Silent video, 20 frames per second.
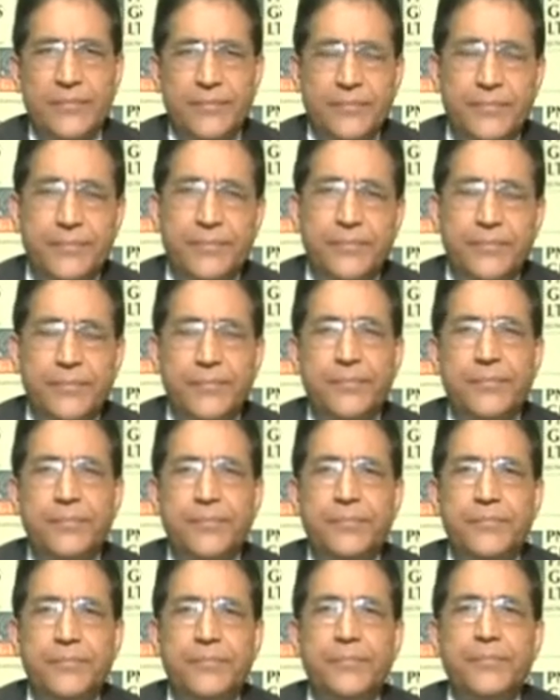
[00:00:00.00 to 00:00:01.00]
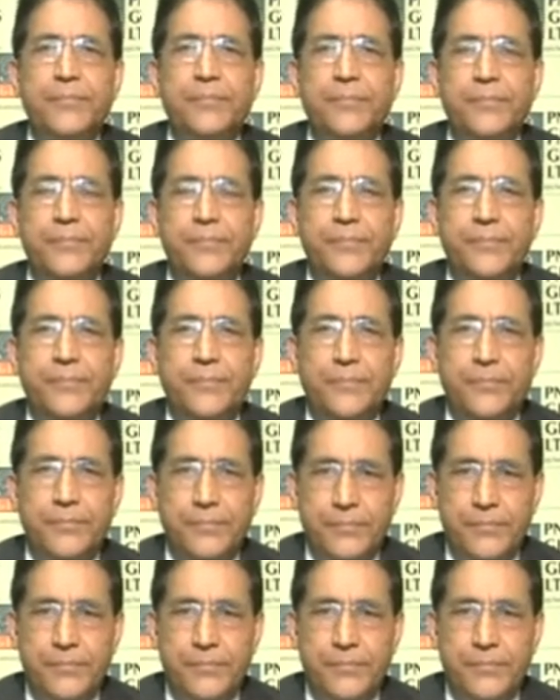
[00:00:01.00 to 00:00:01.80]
(silence)